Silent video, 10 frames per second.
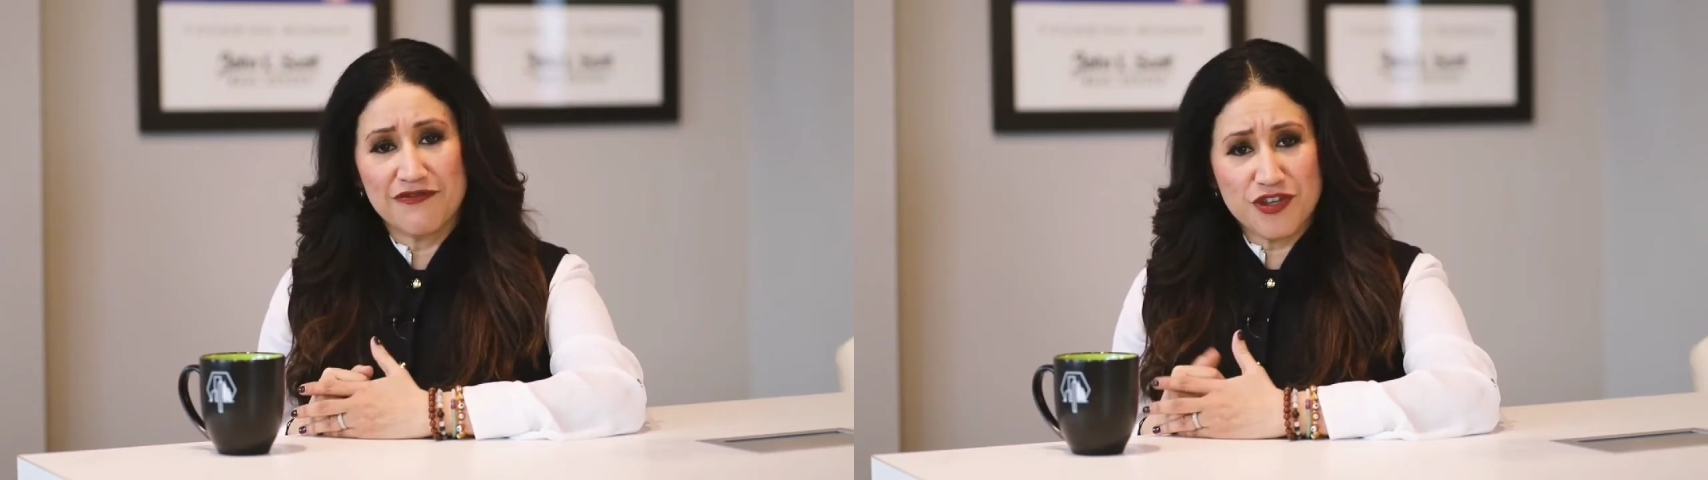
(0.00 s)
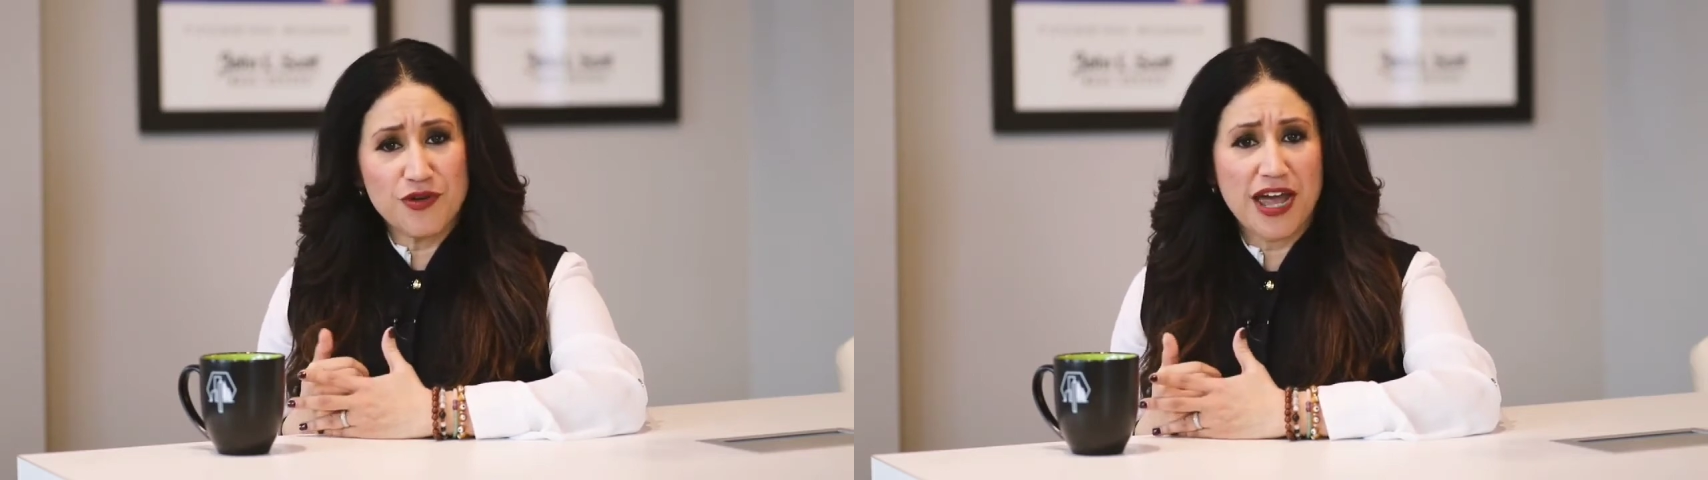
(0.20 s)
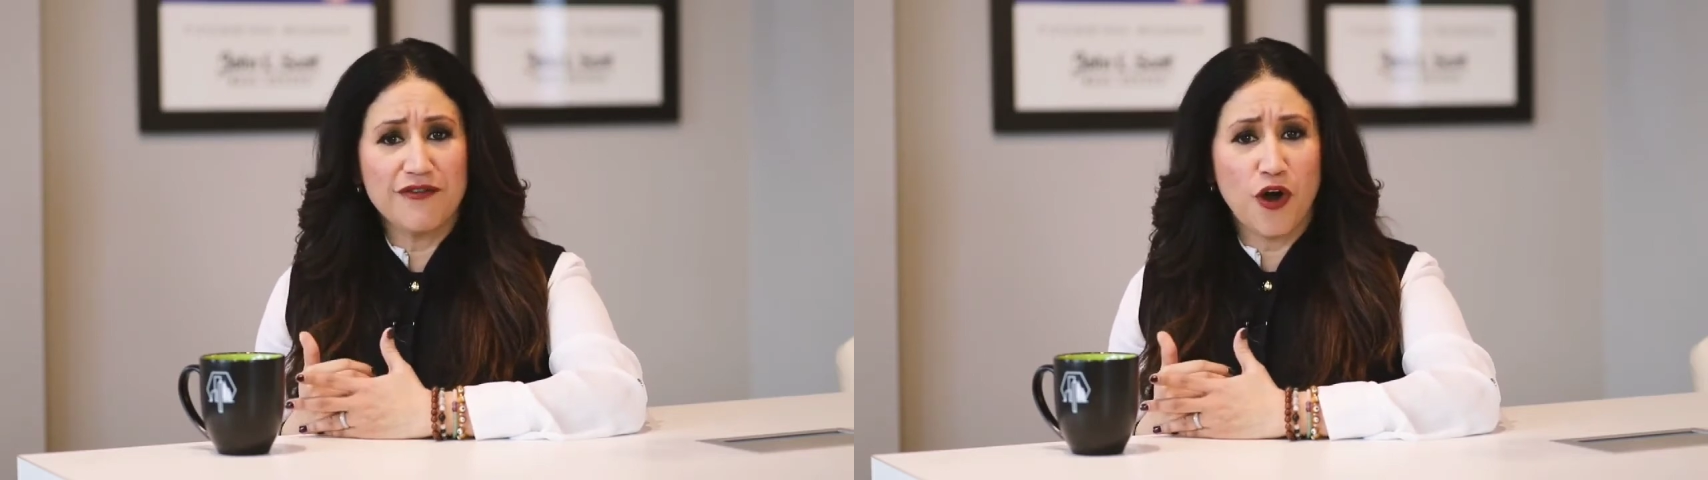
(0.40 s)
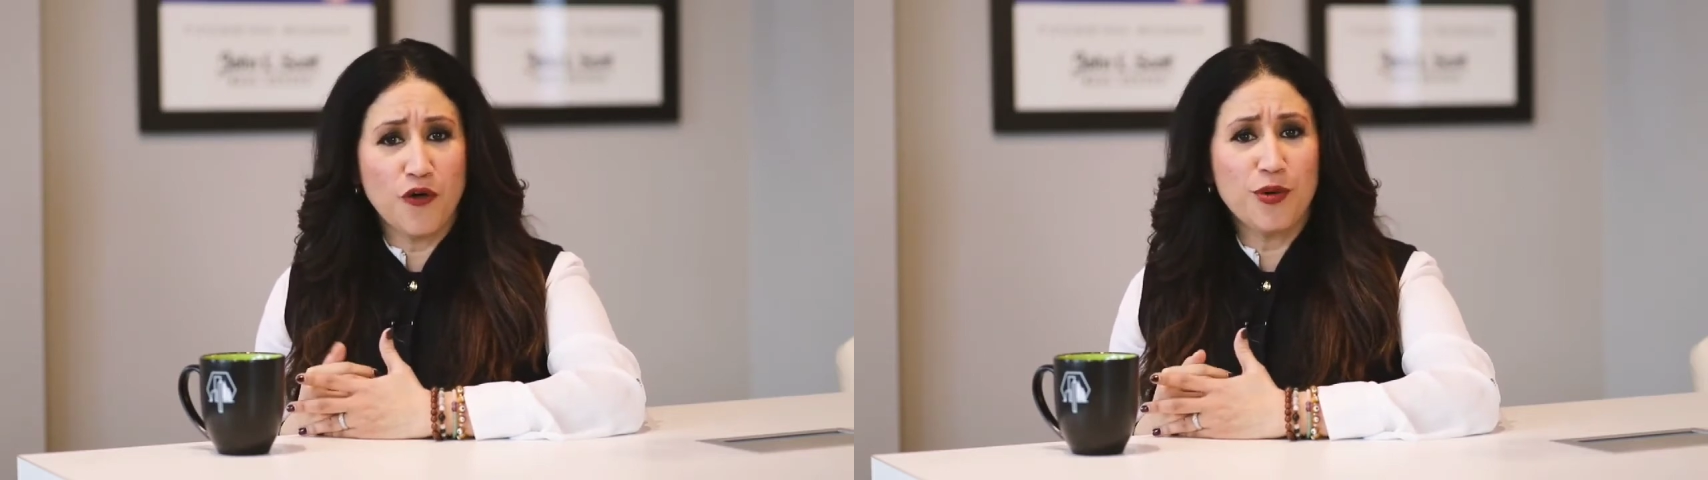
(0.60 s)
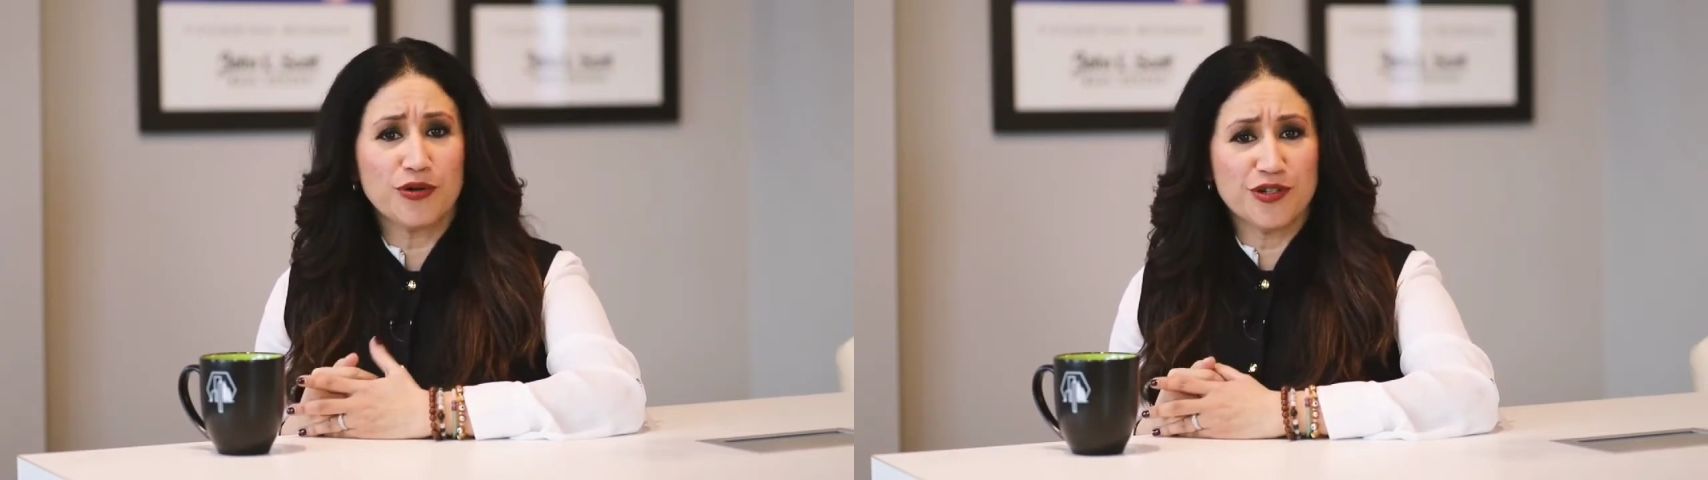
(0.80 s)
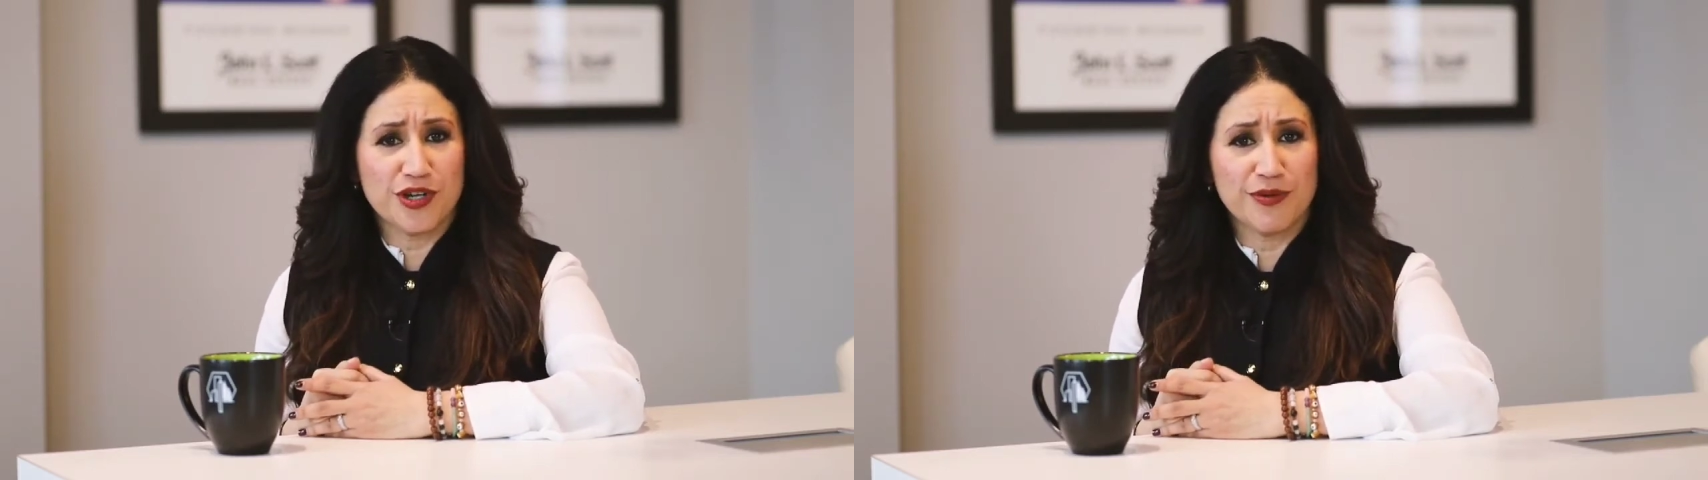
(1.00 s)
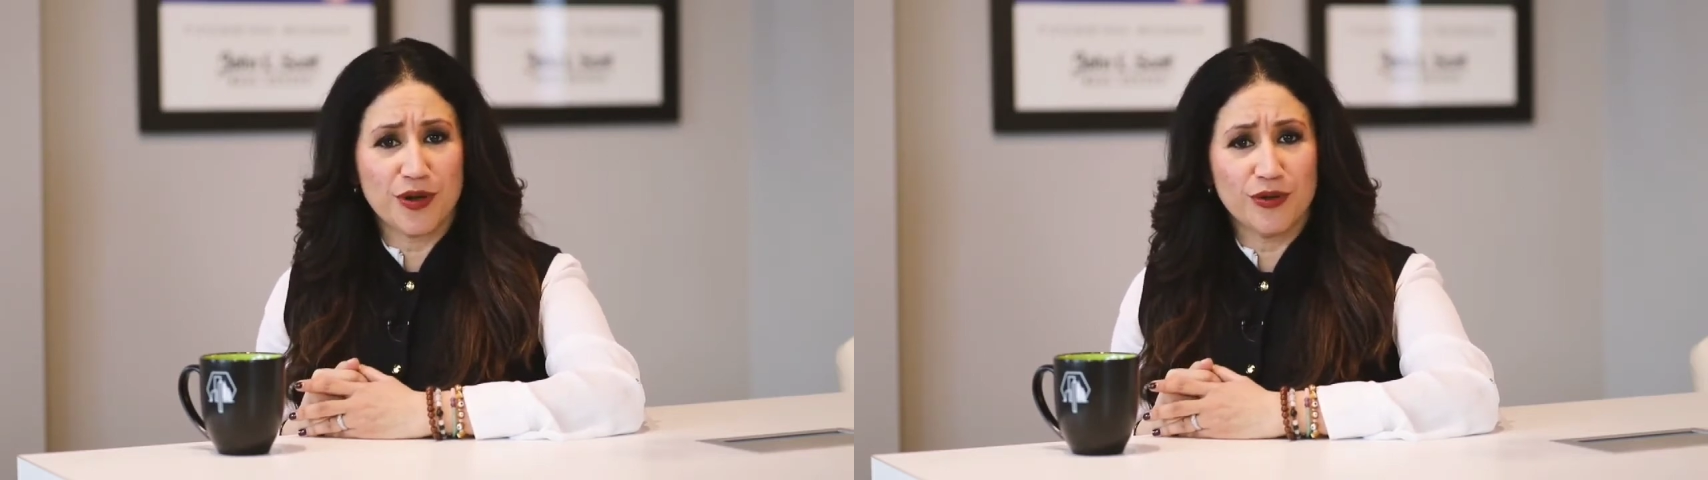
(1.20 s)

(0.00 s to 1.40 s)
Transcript: If you have home ownership